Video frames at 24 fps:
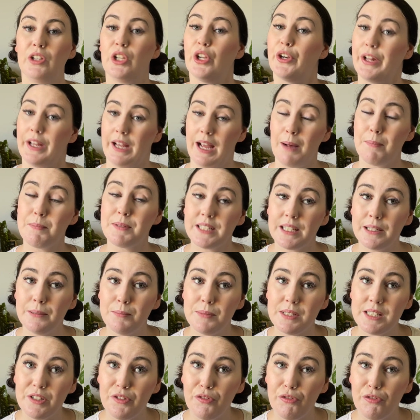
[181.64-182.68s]
a lot of
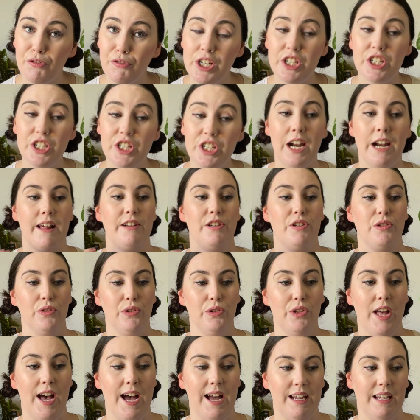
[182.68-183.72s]
capsicums in the fridge, and I
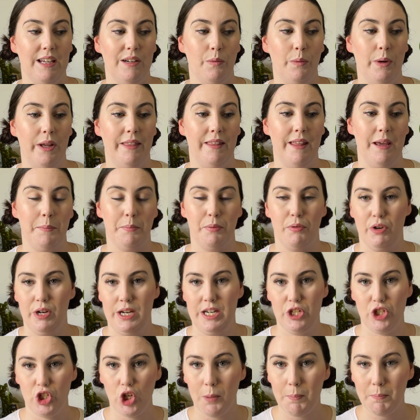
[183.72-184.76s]
do like it when they're
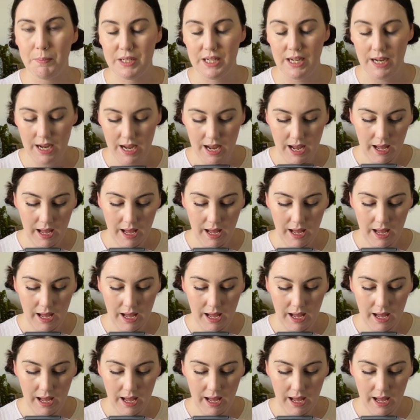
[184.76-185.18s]
pre-chopped.